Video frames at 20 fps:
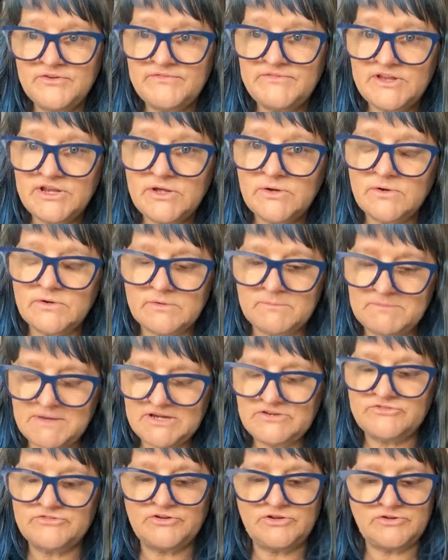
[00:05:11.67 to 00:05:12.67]
video, it'll make
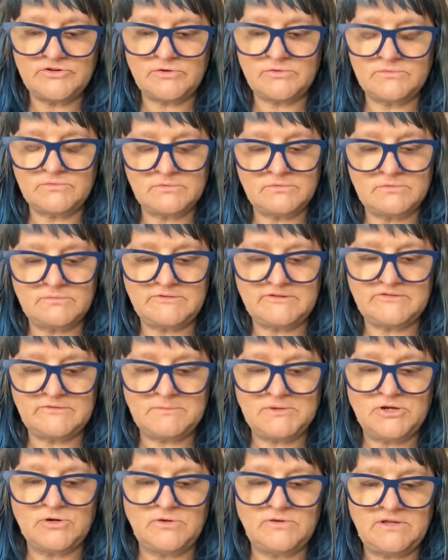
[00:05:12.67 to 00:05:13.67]
sure you don't
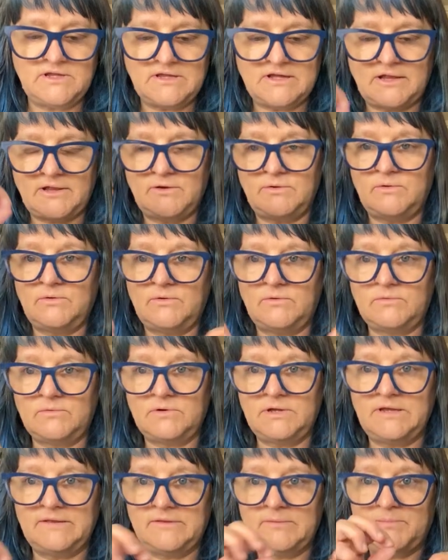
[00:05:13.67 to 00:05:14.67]
smear the yellow
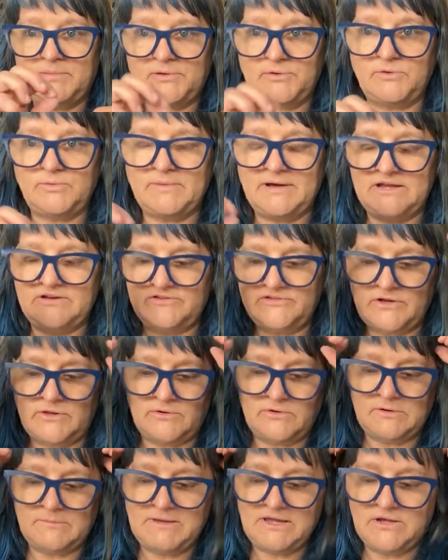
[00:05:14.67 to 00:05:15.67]
and the blue by each other
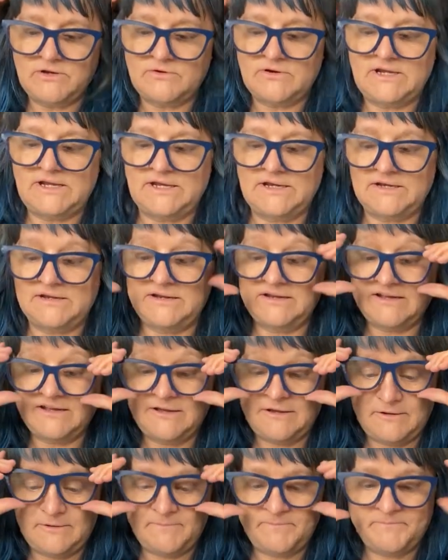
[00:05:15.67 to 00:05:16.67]
to make green.
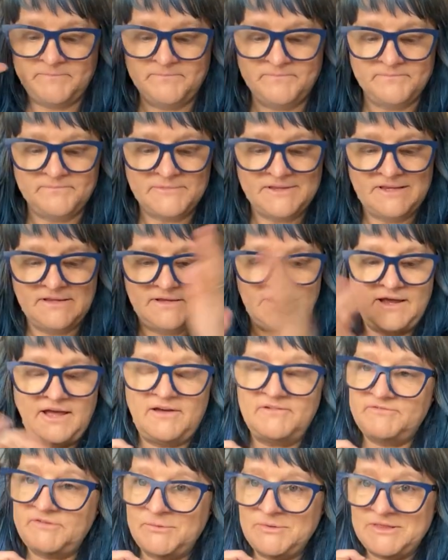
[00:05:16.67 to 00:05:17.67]

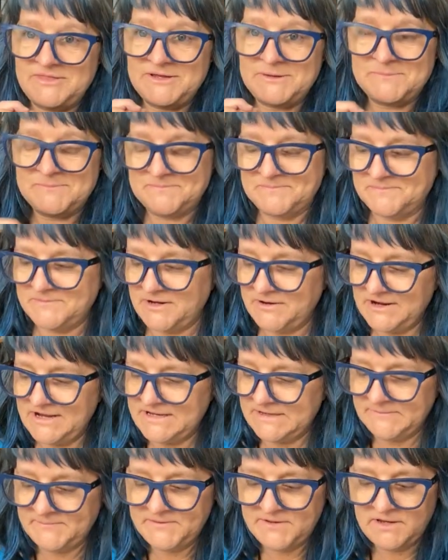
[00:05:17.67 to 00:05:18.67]
Have fun with it. All
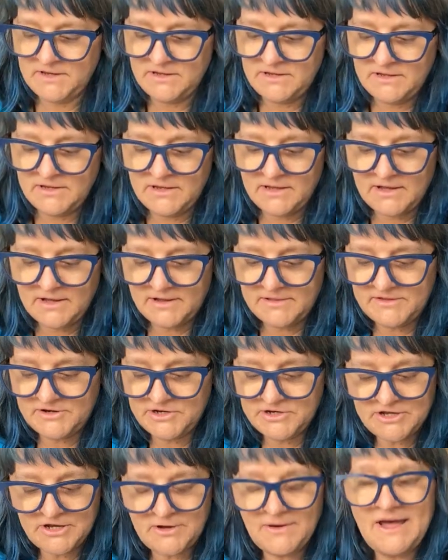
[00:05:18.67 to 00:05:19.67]
right, there you
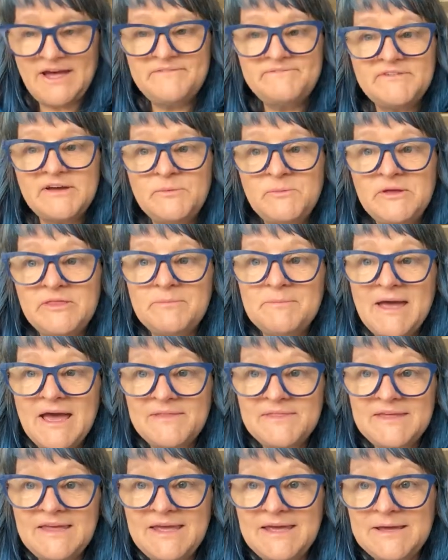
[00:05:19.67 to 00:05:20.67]
go. Have fun with
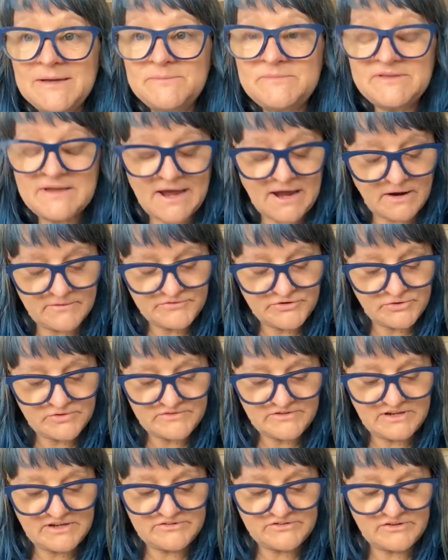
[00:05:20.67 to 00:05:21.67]
math games after you
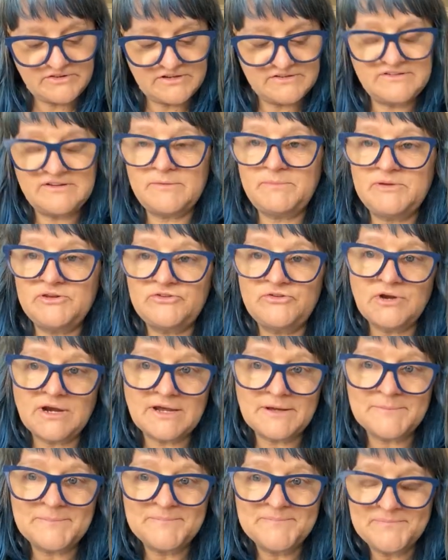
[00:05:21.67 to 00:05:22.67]
teach the tip and trick.
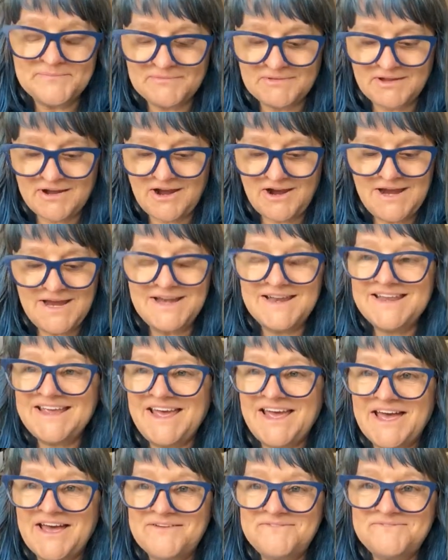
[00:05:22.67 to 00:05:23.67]
All right,
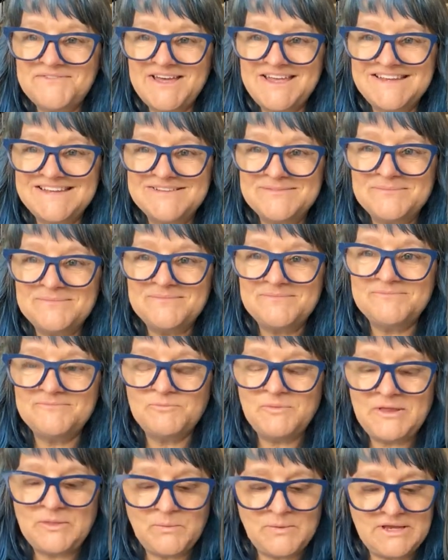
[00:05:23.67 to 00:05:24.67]
have fun
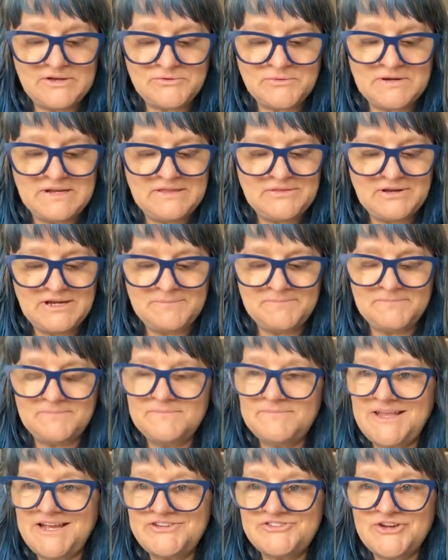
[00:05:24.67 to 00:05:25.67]
with week 23.
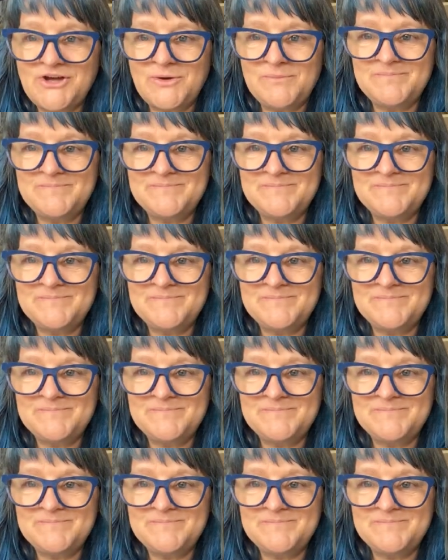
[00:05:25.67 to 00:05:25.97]
Thanks, y'all.